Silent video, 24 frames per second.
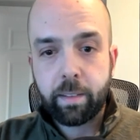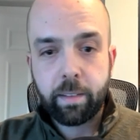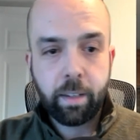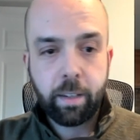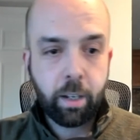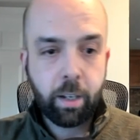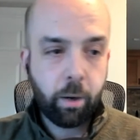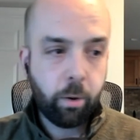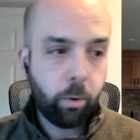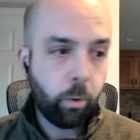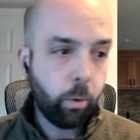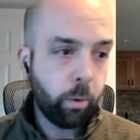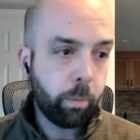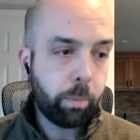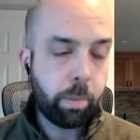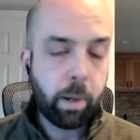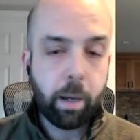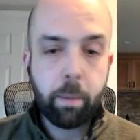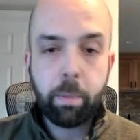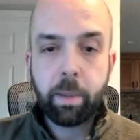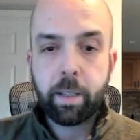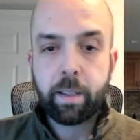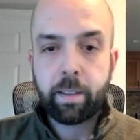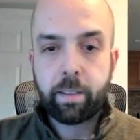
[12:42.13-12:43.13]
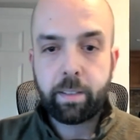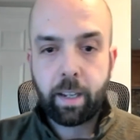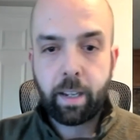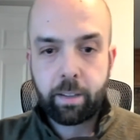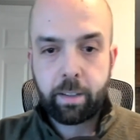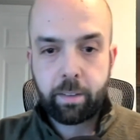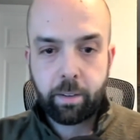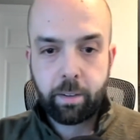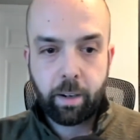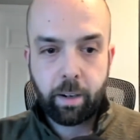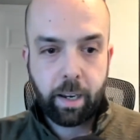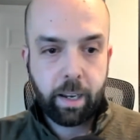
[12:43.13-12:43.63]
you know, or public
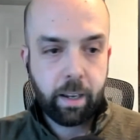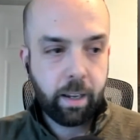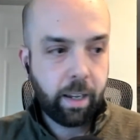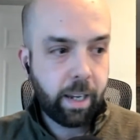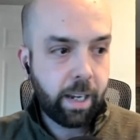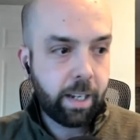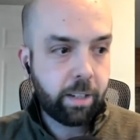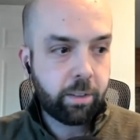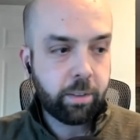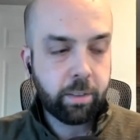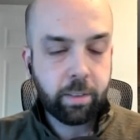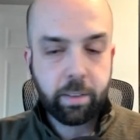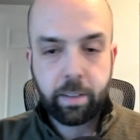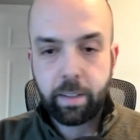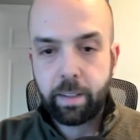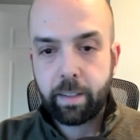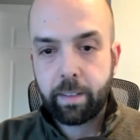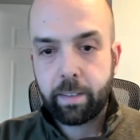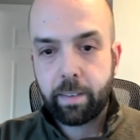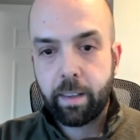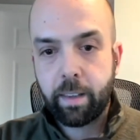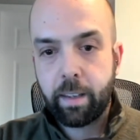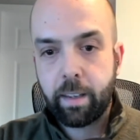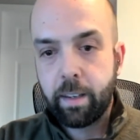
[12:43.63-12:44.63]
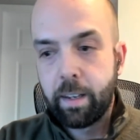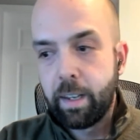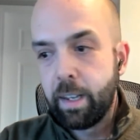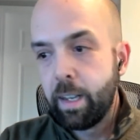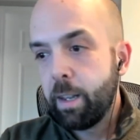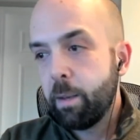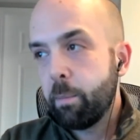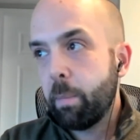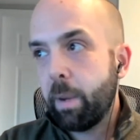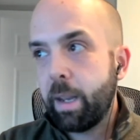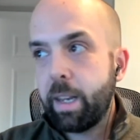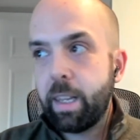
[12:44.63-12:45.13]
sector agencies that
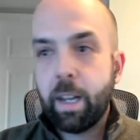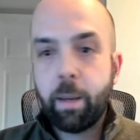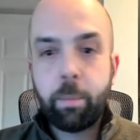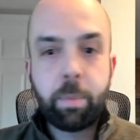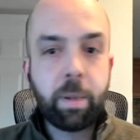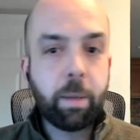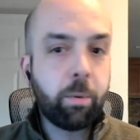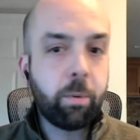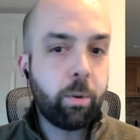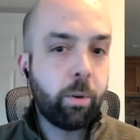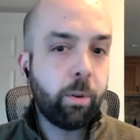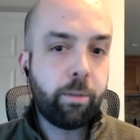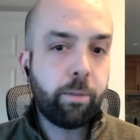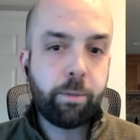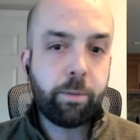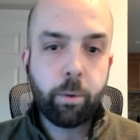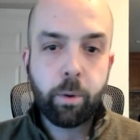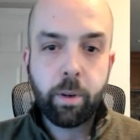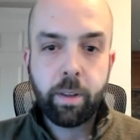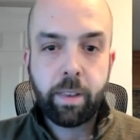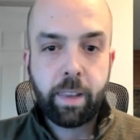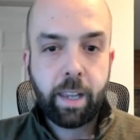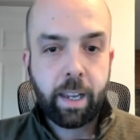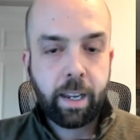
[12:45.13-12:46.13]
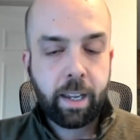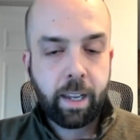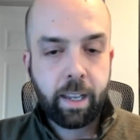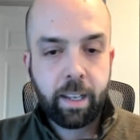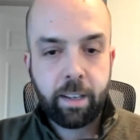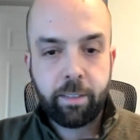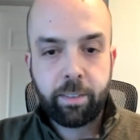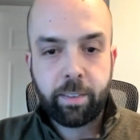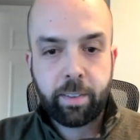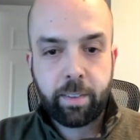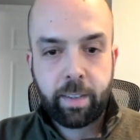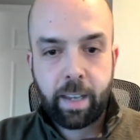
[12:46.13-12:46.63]
might not be able to afford that kind
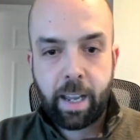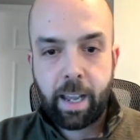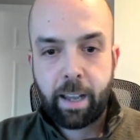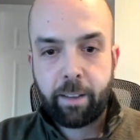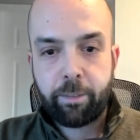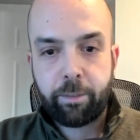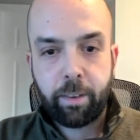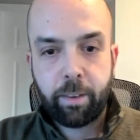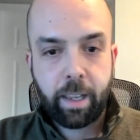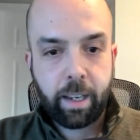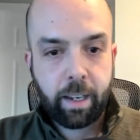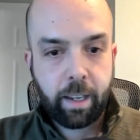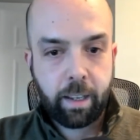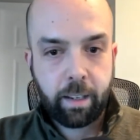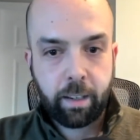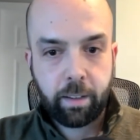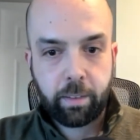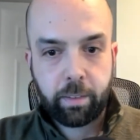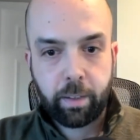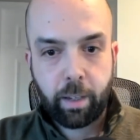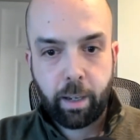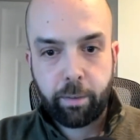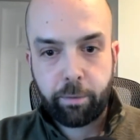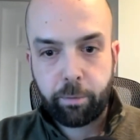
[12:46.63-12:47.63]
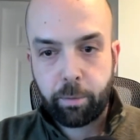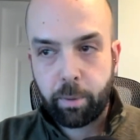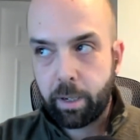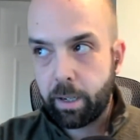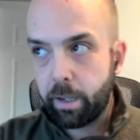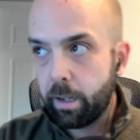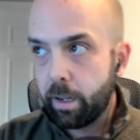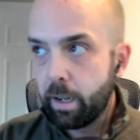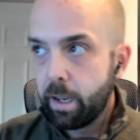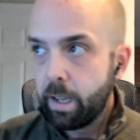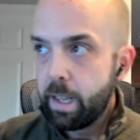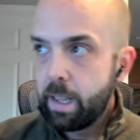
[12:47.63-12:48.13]
of staff or that kind of software.